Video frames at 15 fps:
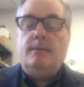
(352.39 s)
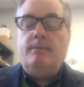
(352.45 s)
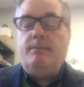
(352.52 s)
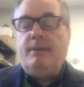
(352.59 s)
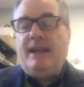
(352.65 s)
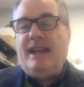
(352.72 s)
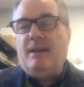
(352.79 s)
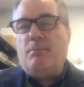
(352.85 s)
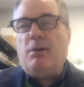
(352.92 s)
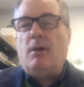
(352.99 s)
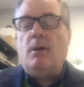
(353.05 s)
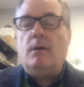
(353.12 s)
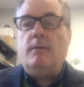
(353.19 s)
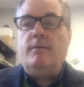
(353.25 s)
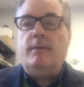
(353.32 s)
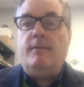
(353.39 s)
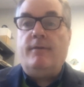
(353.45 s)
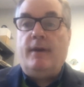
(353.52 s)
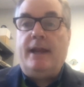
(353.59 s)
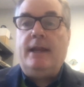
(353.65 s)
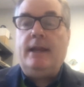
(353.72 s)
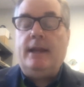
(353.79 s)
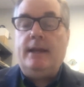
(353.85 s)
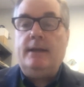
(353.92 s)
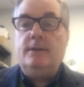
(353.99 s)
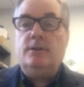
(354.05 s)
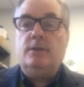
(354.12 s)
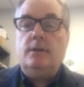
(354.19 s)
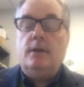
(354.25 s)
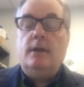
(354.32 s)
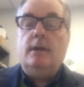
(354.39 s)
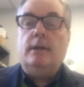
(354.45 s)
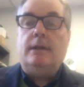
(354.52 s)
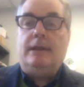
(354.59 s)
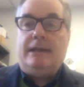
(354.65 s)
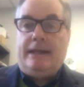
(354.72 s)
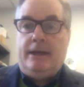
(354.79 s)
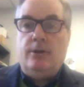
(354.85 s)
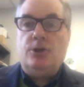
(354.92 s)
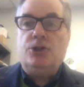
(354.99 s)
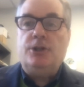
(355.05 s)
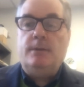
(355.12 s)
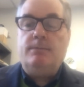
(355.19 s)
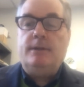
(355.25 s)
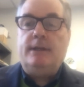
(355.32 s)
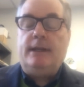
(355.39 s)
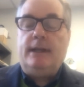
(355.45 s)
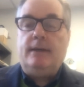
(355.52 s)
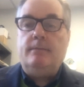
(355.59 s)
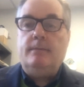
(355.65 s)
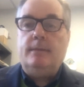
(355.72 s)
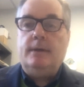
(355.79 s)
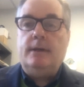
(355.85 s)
being a part of the Vikings leadership team,